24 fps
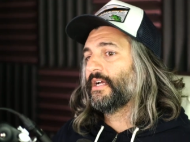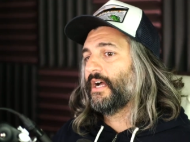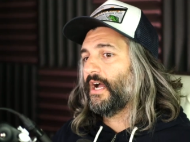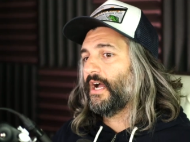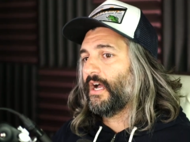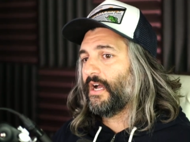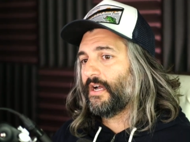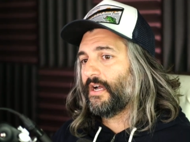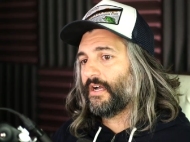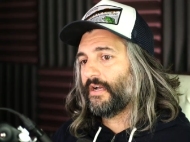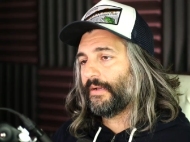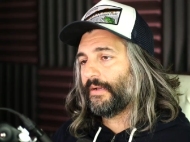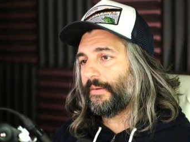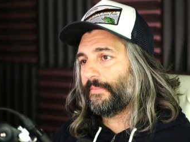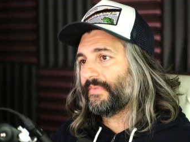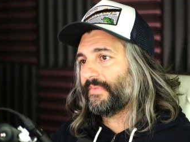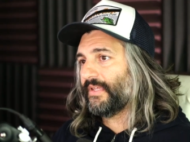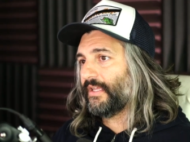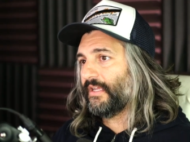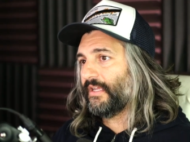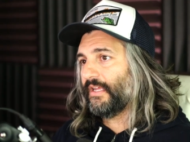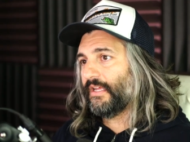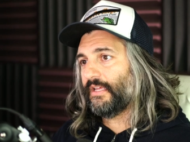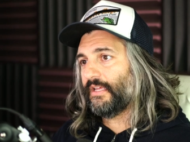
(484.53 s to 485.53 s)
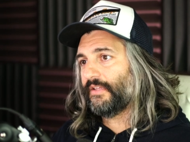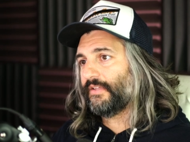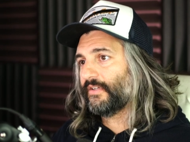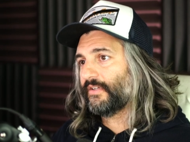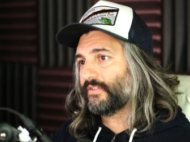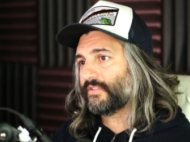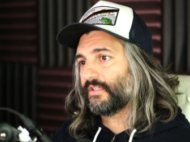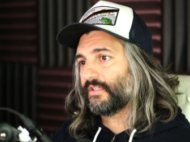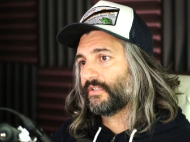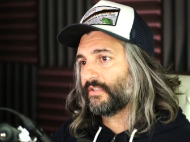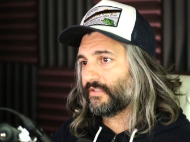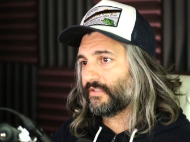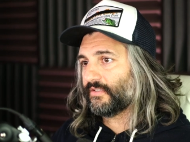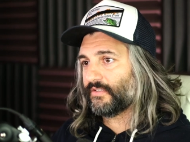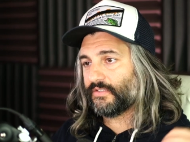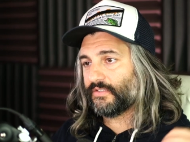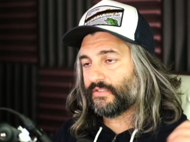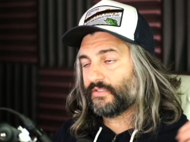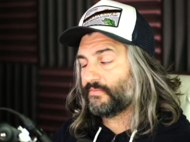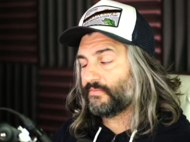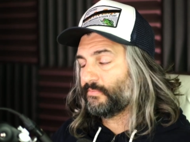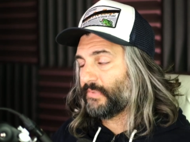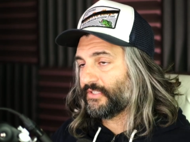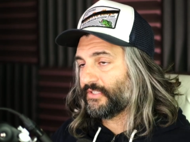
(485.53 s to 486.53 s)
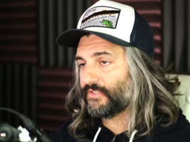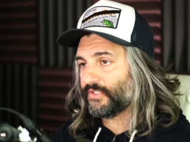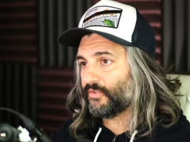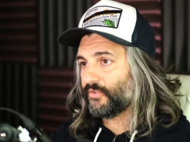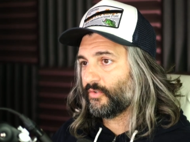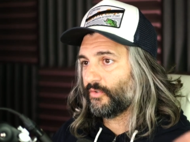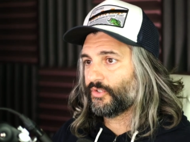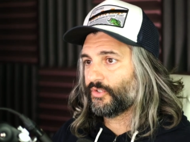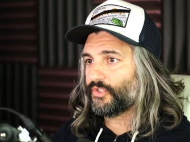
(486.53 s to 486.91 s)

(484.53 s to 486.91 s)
There's a bunch of cool